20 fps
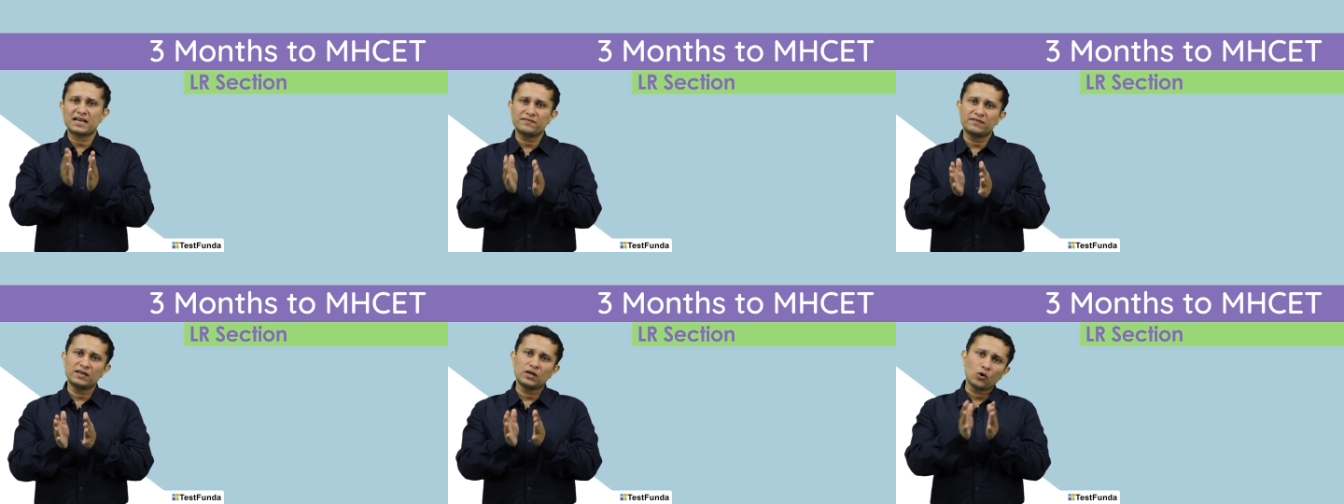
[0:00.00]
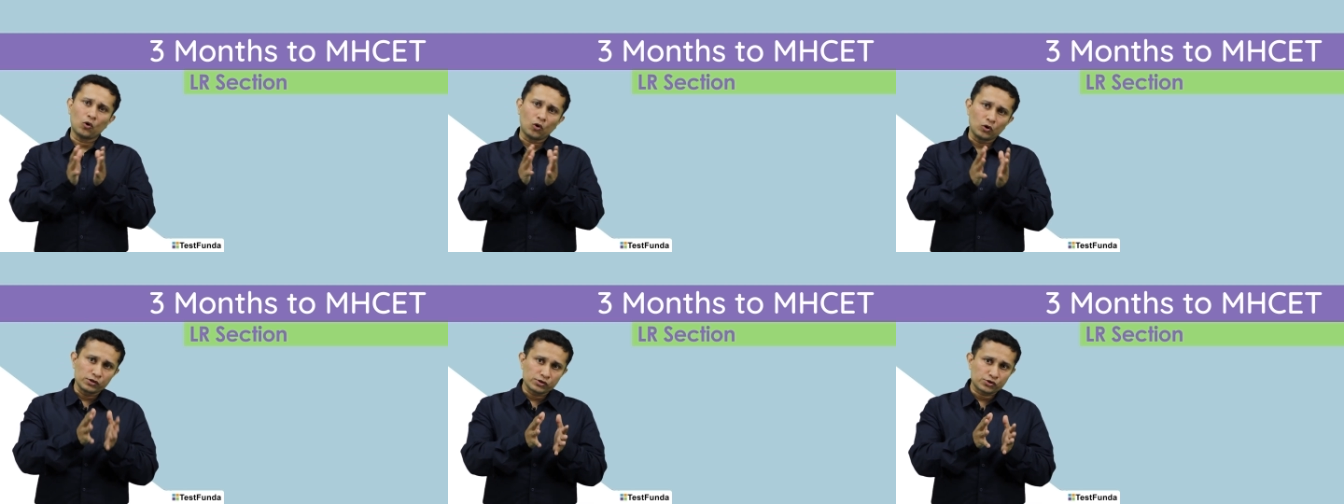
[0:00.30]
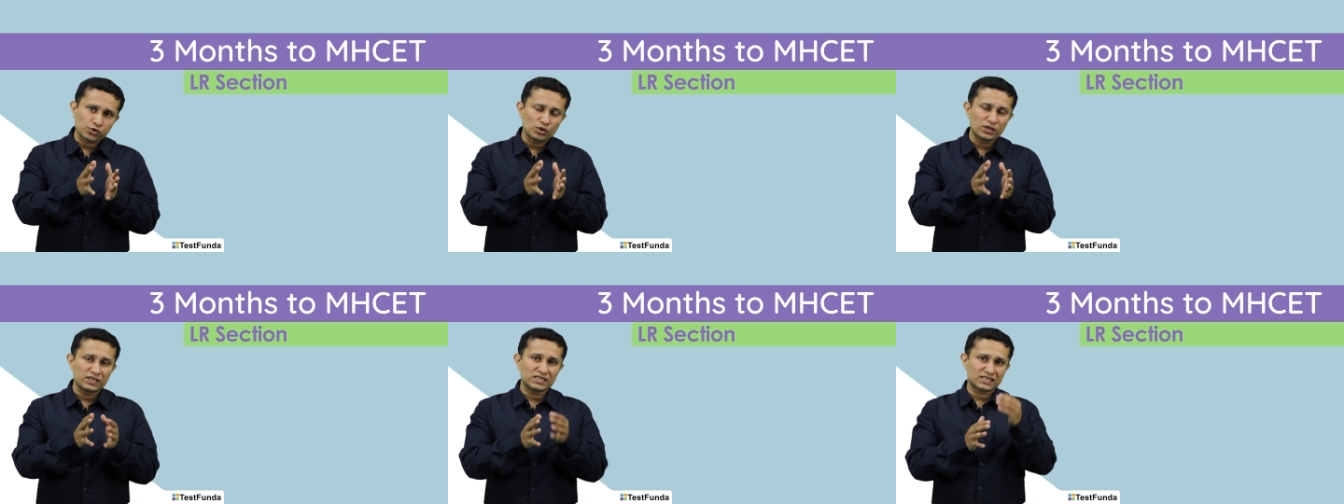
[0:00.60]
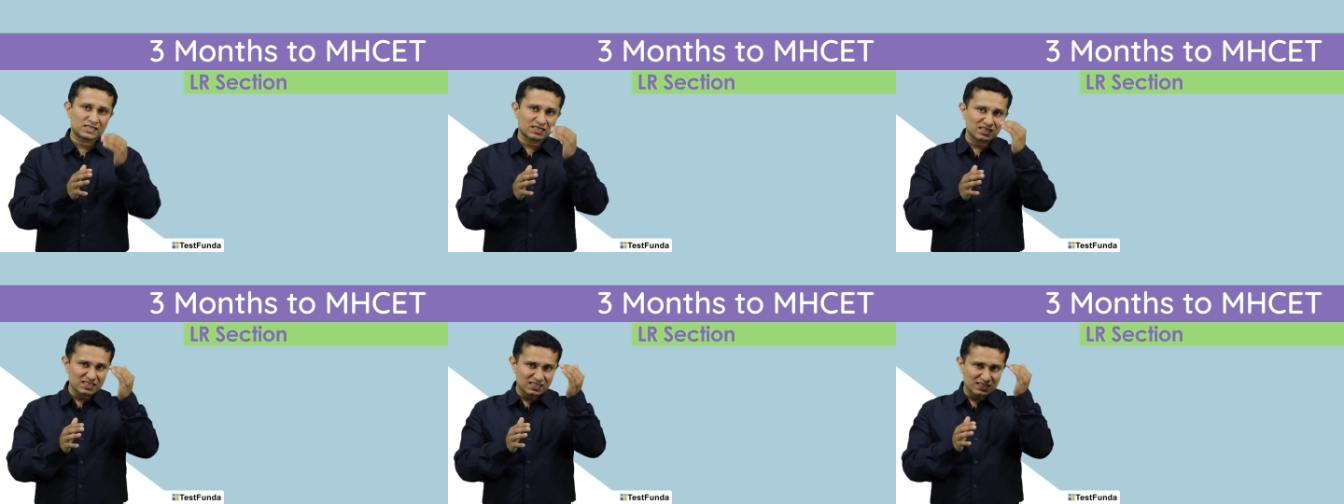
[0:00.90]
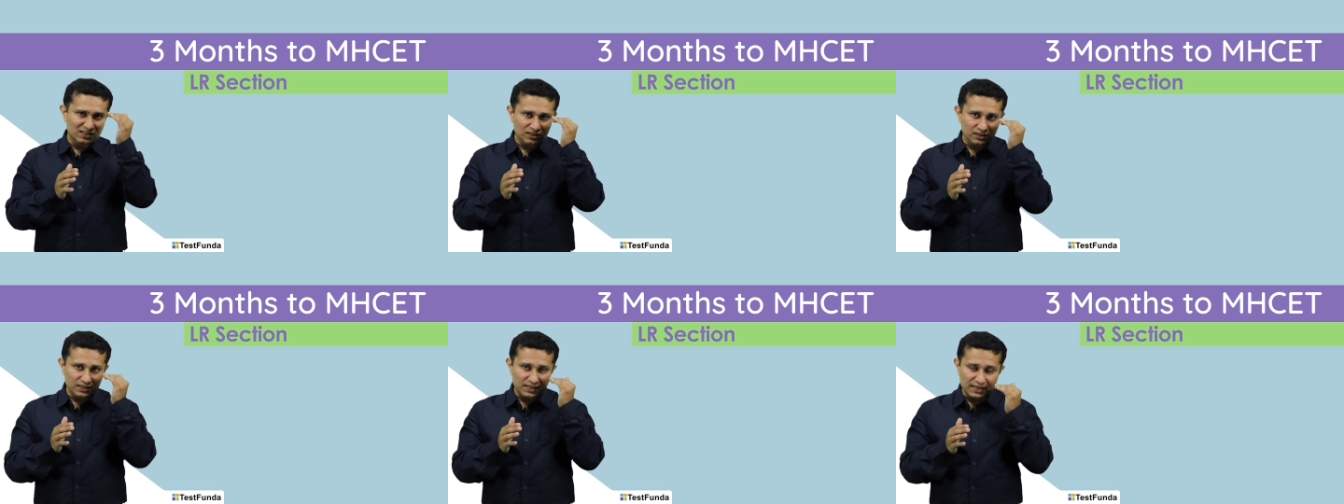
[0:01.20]
I will also discuss
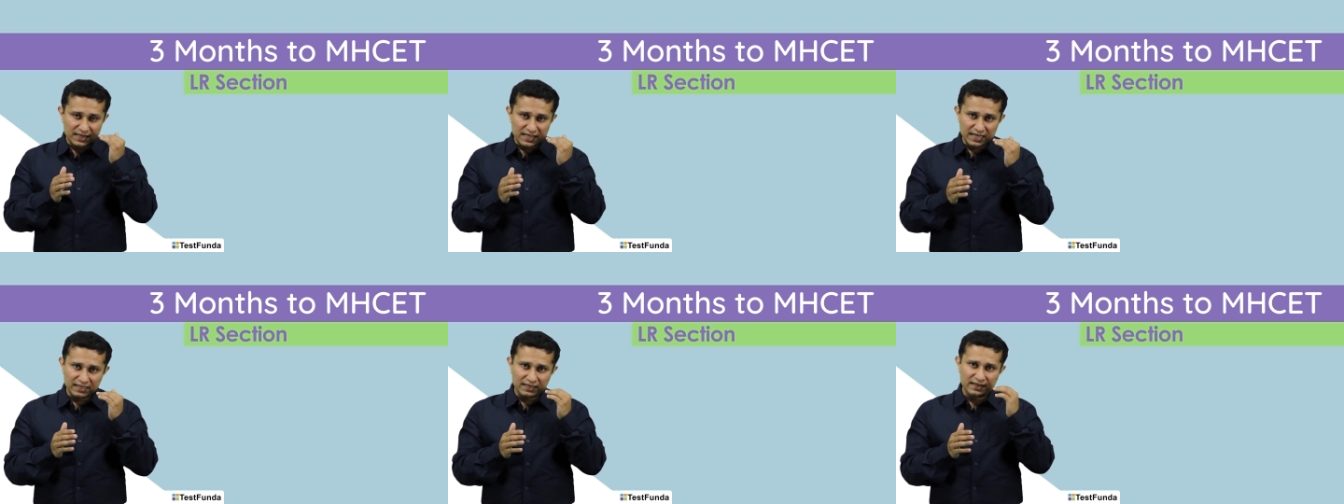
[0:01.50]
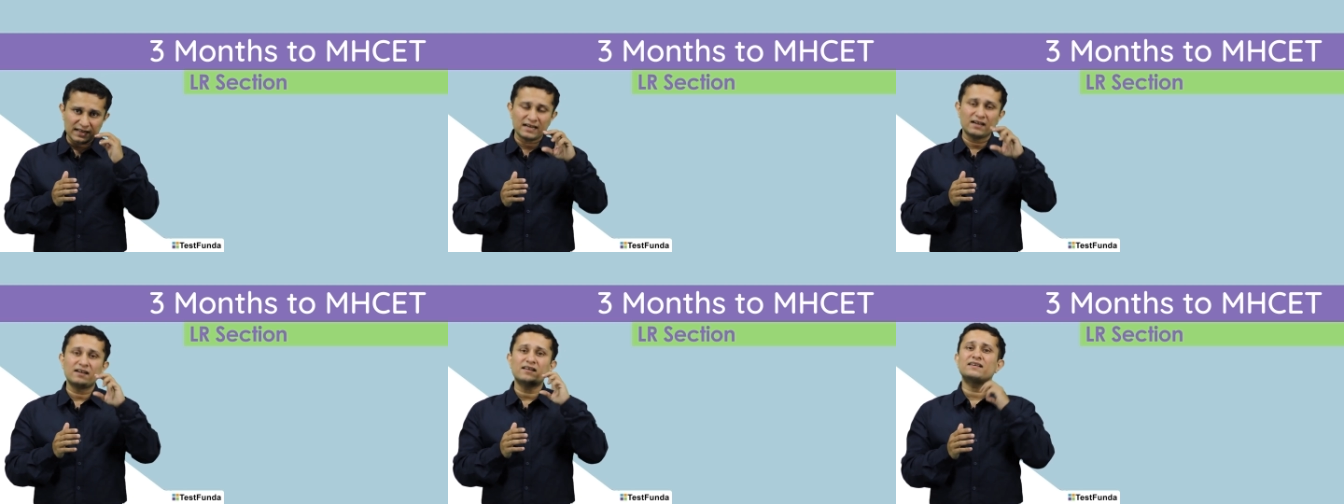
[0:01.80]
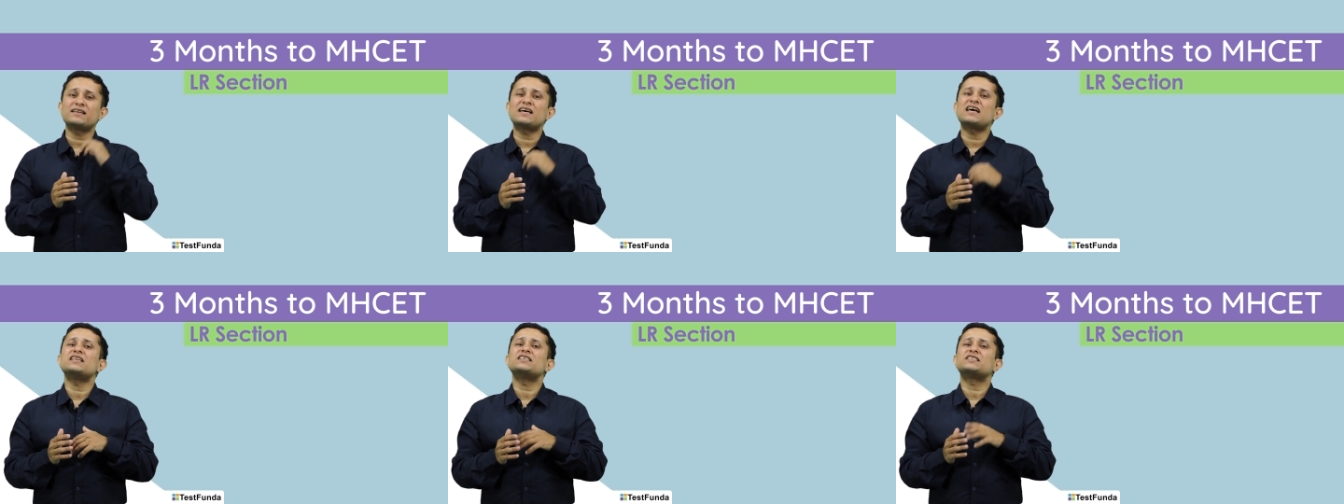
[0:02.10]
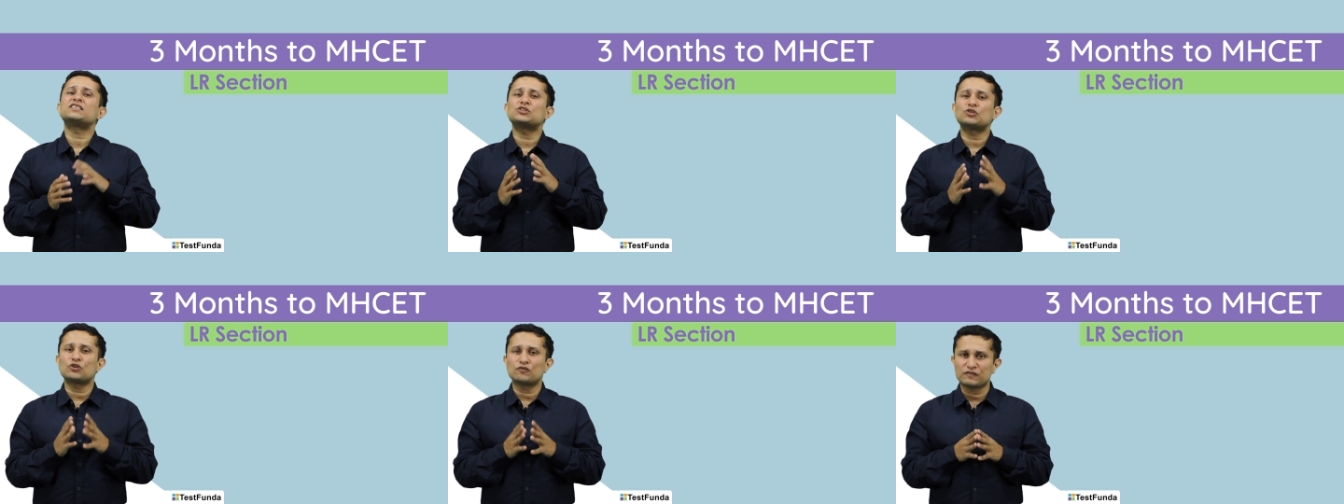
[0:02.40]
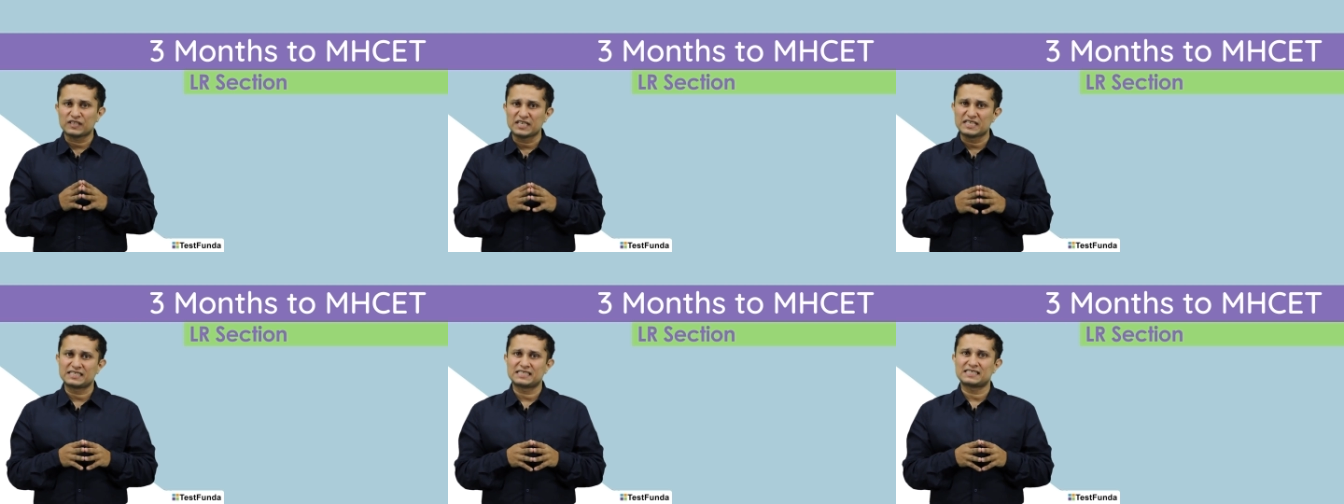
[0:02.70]
the detailed analysis
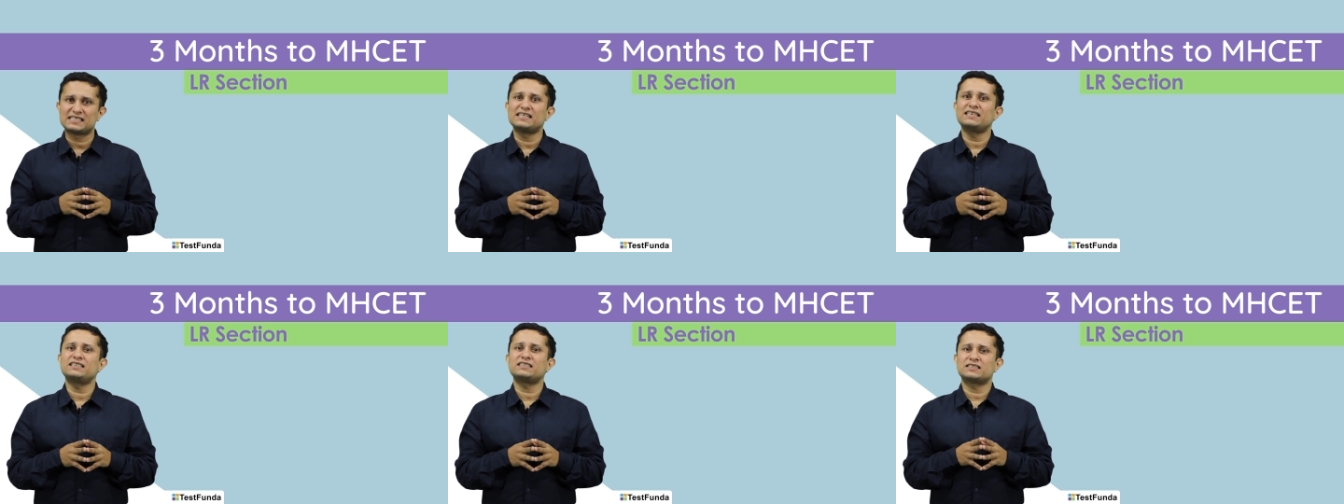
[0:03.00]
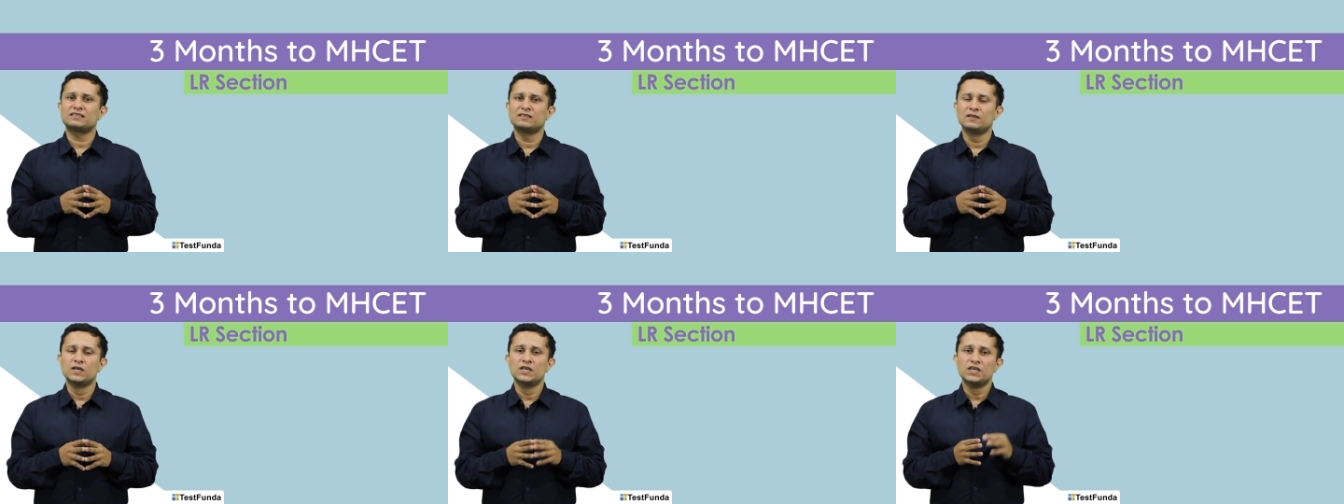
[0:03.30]
of these sets.